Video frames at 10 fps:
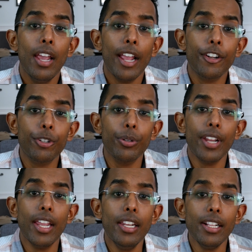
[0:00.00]
and
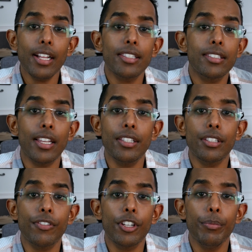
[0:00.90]
creating that sense
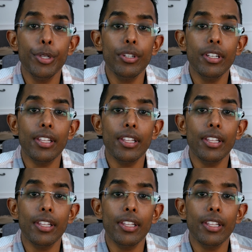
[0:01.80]
of community